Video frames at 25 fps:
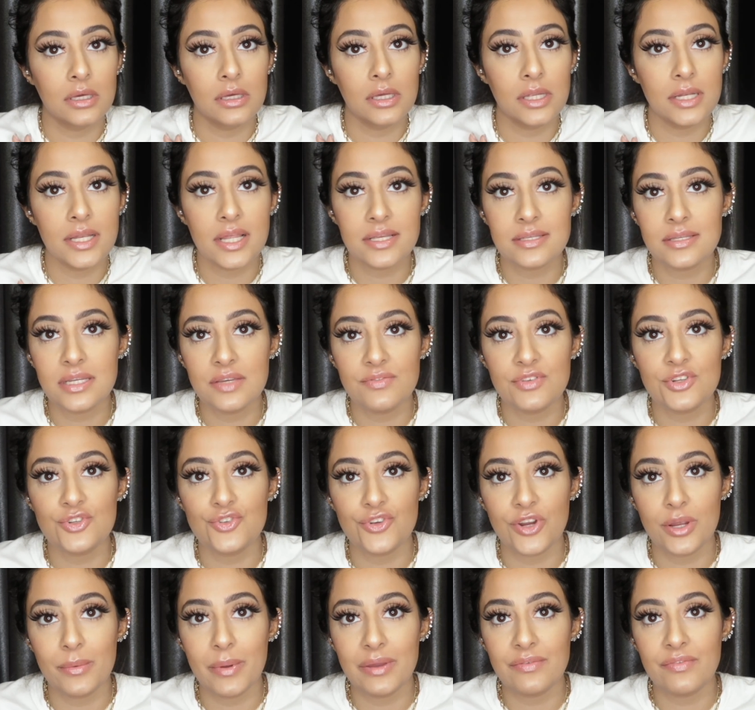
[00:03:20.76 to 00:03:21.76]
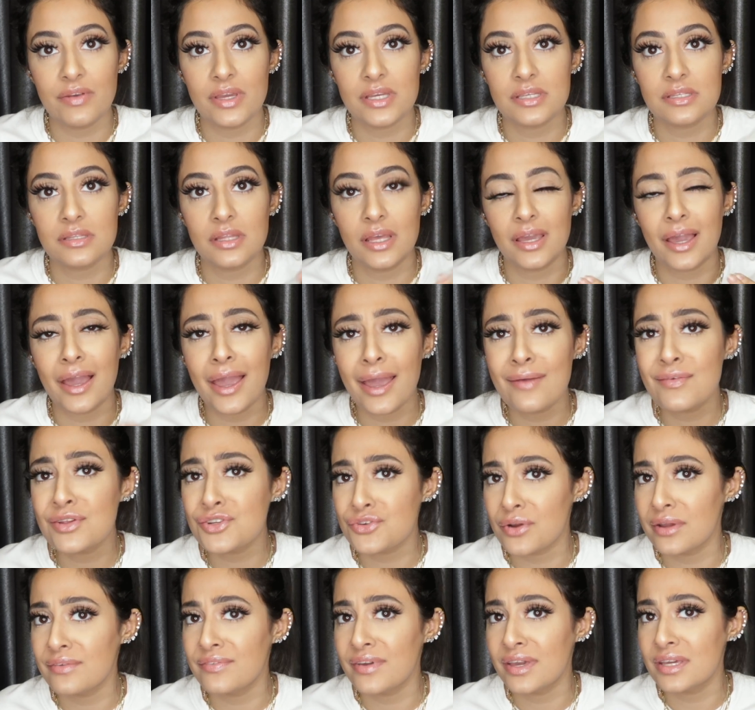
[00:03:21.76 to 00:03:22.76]
It doesn't even dry my face. Like, I have a
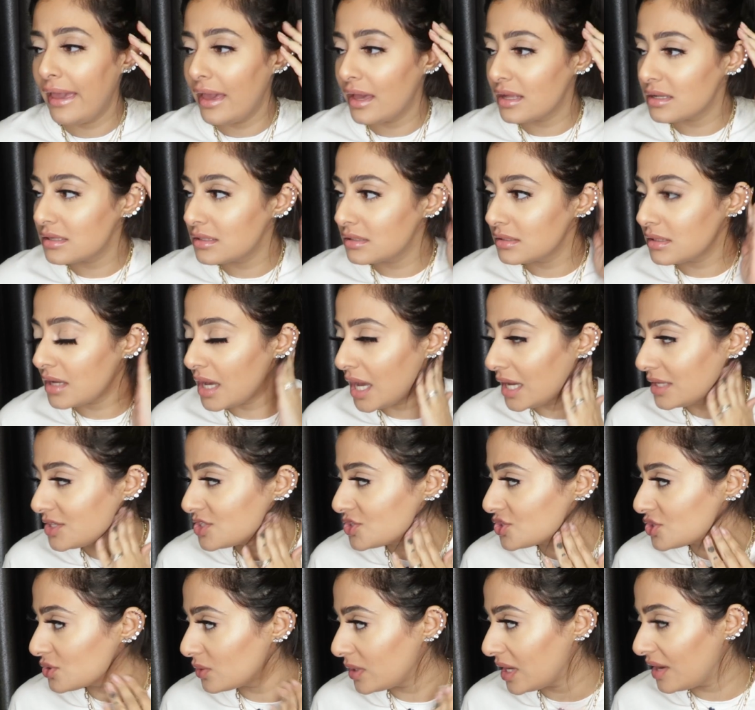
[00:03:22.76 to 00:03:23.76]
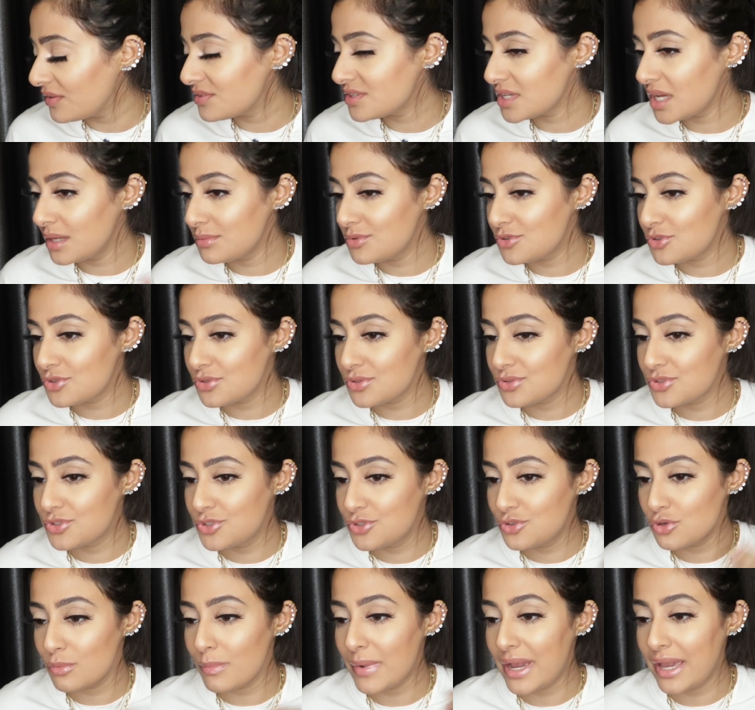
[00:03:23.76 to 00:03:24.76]
dry face and I just don't have time to
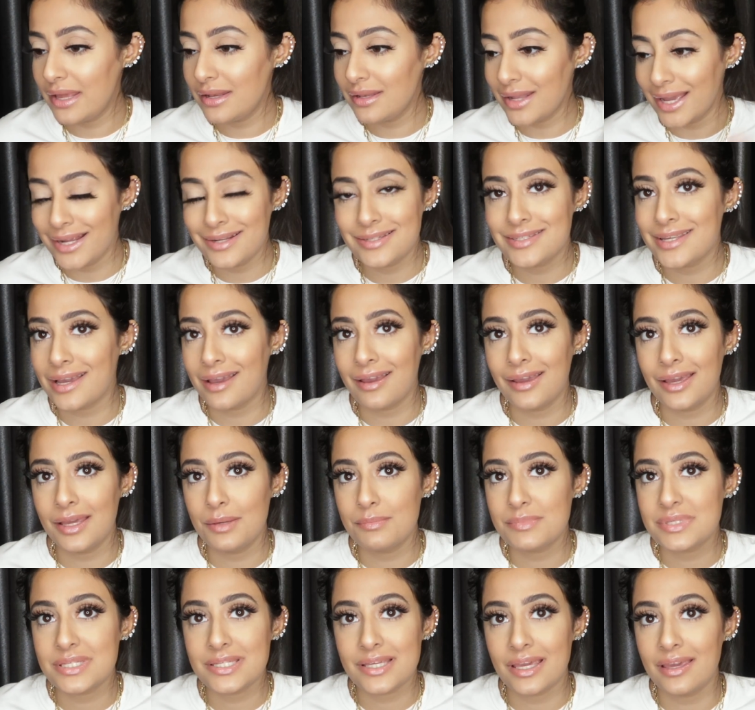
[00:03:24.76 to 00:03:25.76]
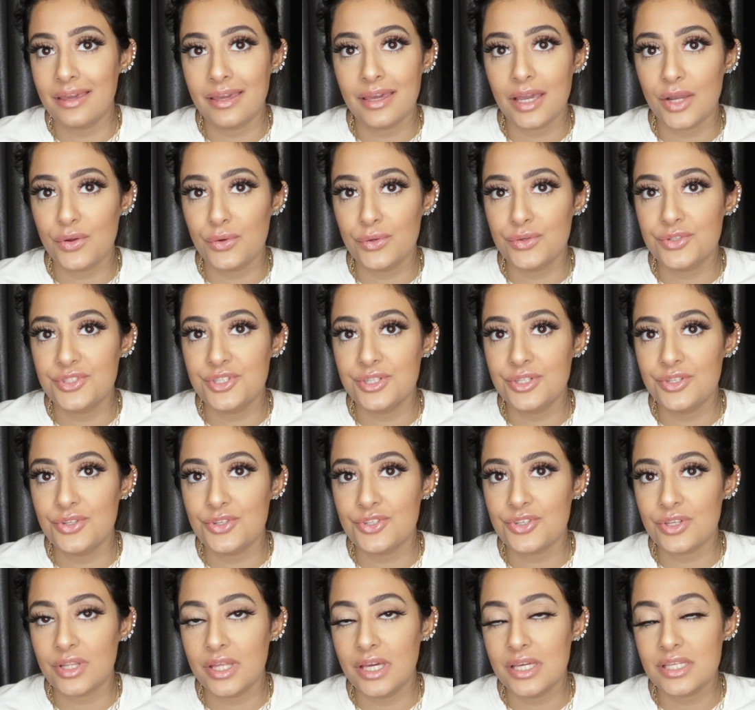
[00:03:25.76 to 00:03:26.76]
do my nighttime skincare routine
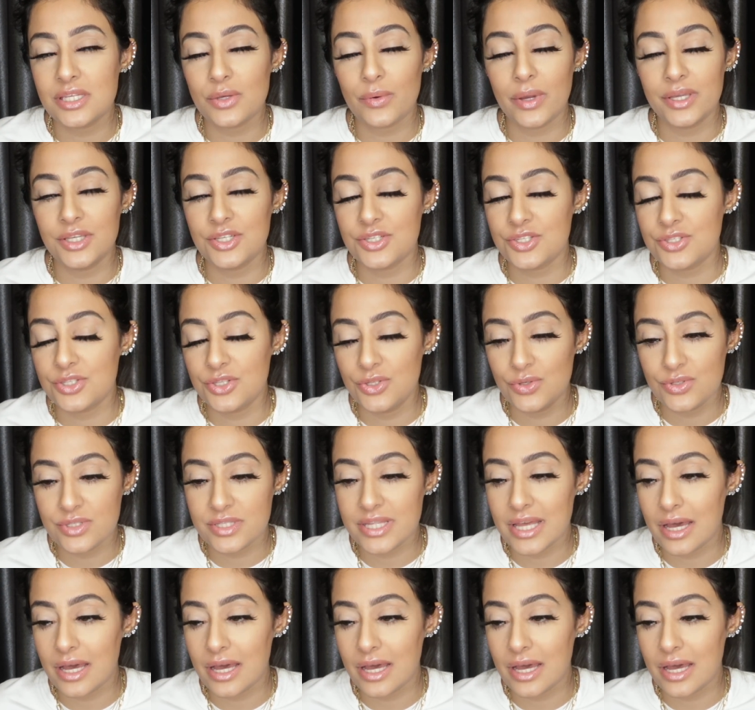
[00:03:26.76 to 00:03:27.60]
usually, so I just use